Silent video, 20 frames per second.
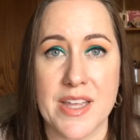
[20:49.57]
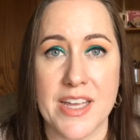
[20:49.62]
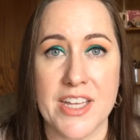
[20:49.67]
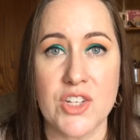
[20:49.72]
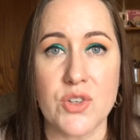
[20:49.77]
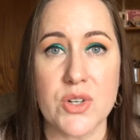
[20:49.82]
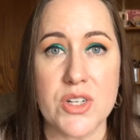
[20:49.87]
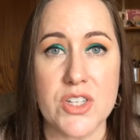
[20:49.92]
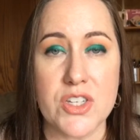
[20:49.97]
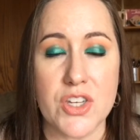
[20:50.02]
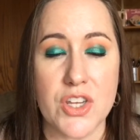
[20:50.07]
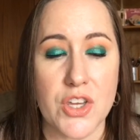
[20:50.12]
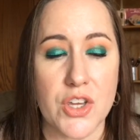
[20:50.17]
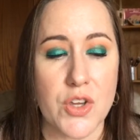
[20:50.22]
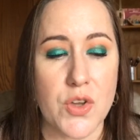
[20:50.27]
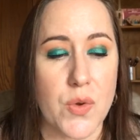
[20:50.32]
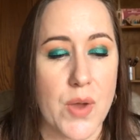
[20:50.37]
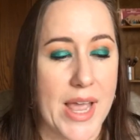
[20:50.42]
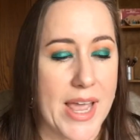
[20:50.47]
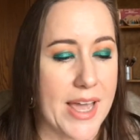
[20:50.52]
that interests
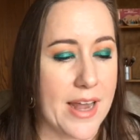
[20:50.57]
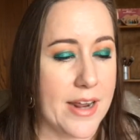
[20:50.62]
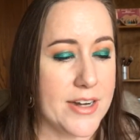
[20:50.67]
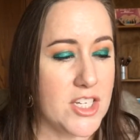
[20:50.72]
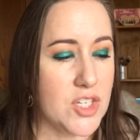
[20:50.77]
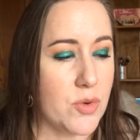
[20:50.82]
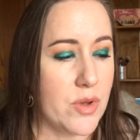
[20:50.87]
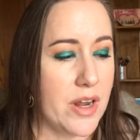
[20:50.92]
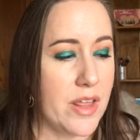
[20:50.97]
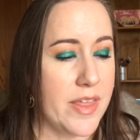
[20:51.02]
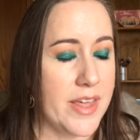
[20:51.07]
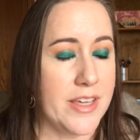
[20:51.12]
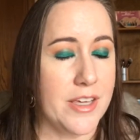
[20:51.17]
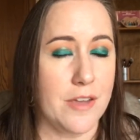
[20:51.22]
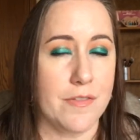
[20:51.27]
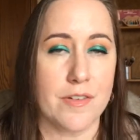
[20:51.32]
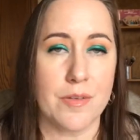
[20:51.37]
you and I just wanna thank you